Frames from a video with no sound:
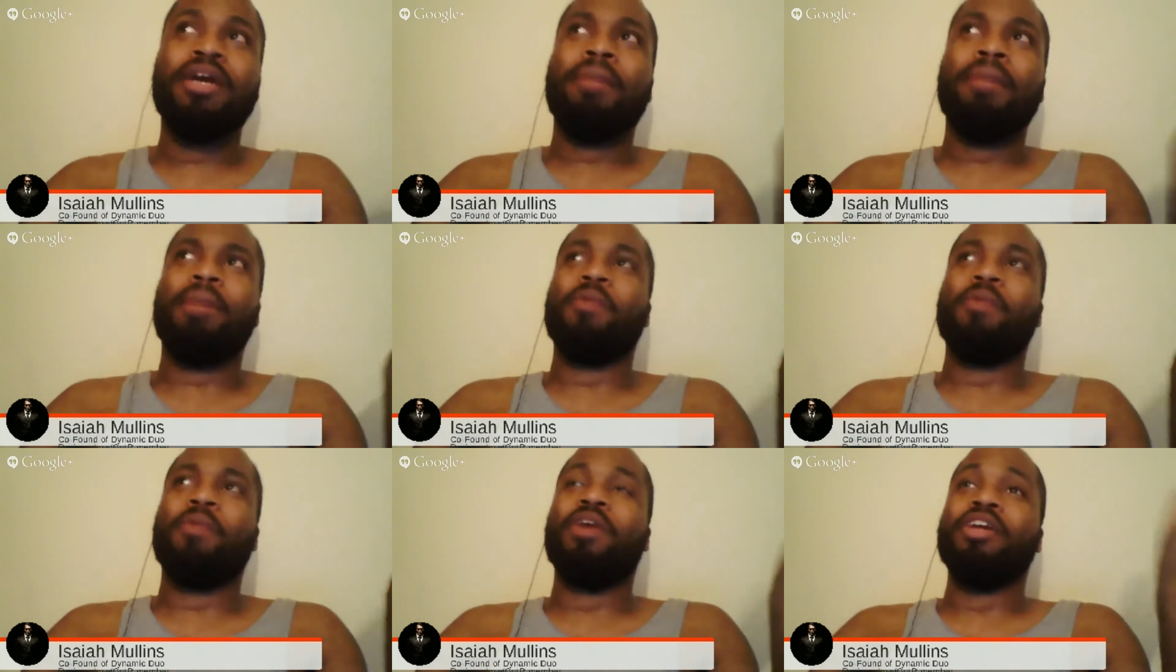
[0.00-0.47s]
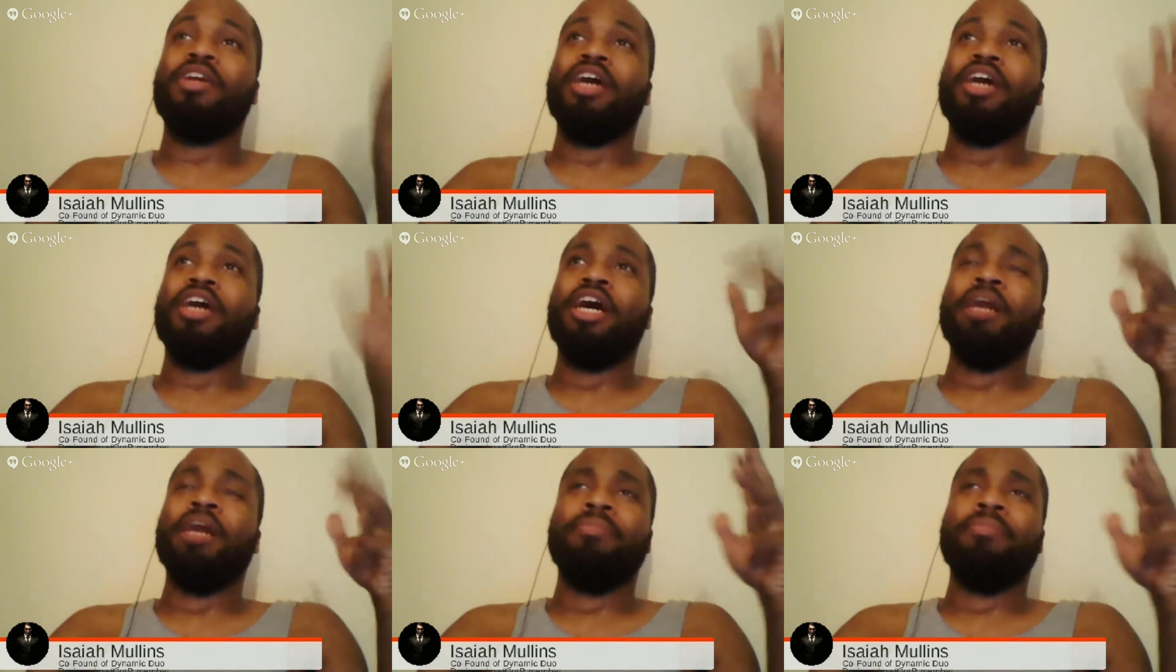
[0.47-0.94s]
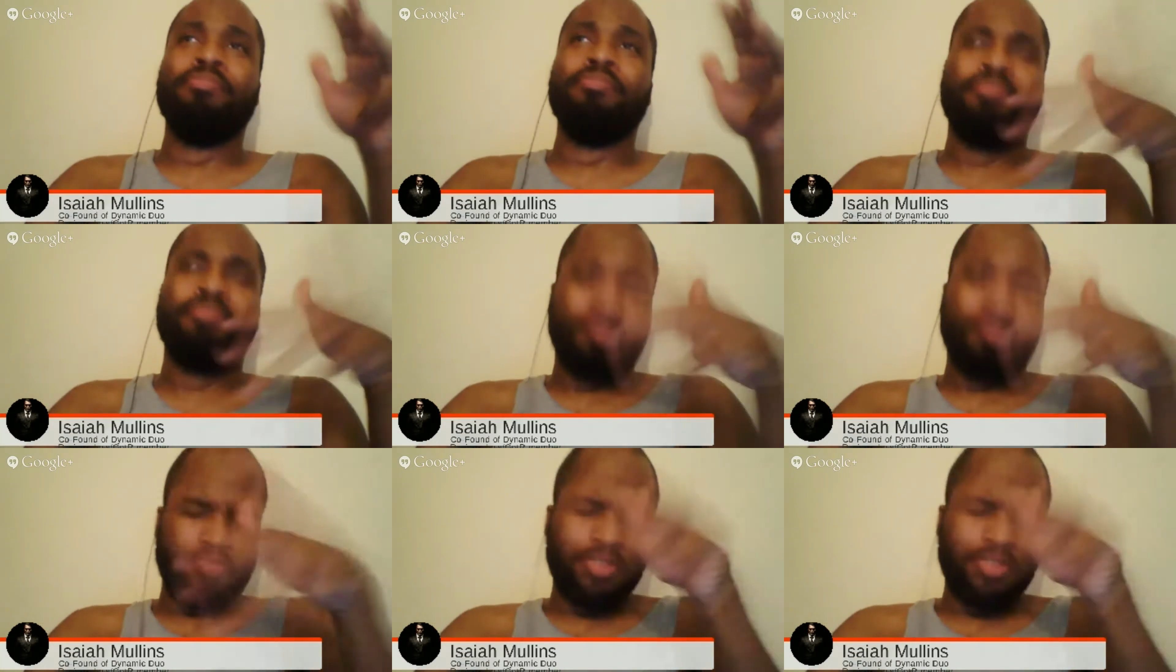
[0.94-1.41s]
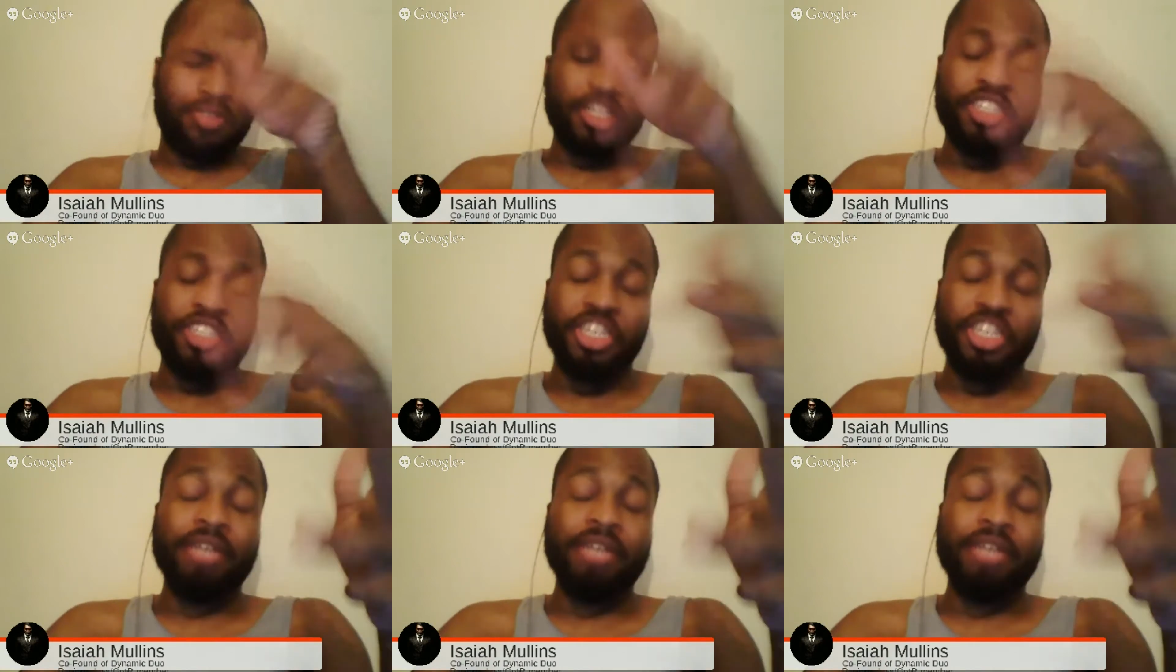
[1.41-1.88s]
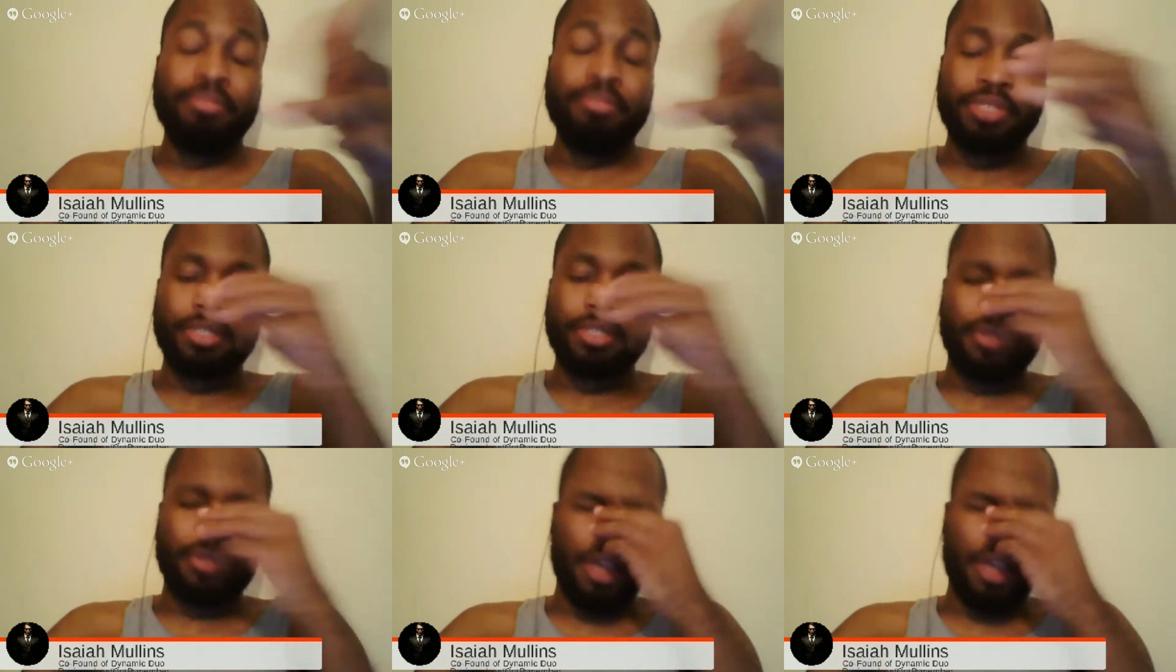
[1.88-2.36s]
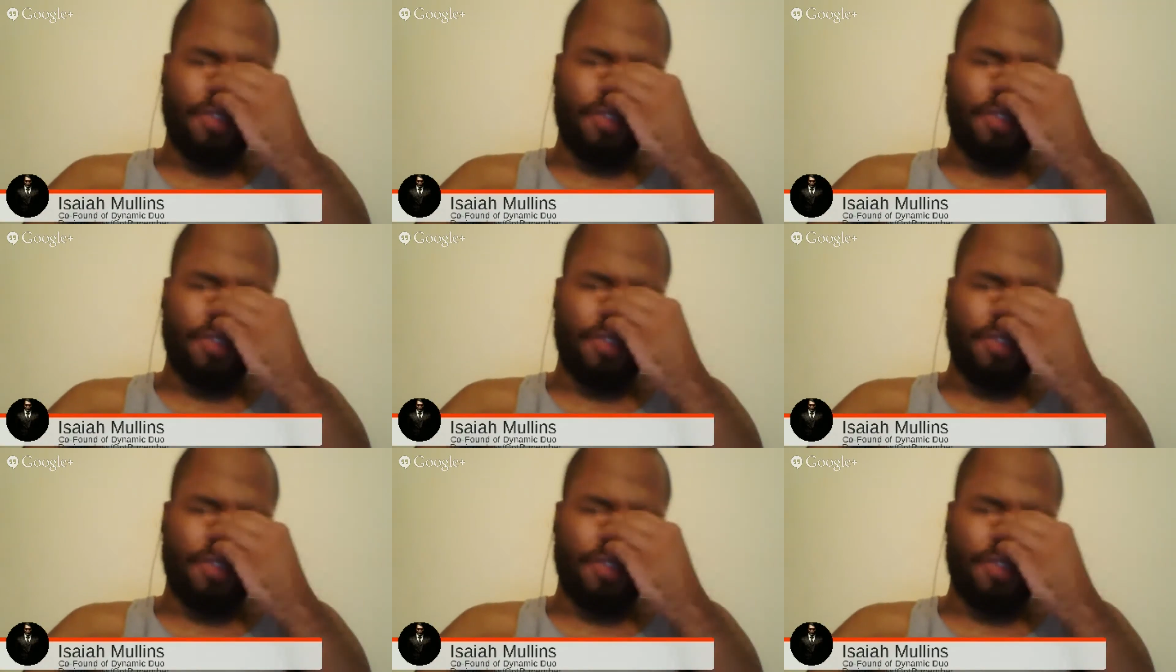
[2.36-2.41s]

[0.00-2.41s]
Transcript: by one of the gems.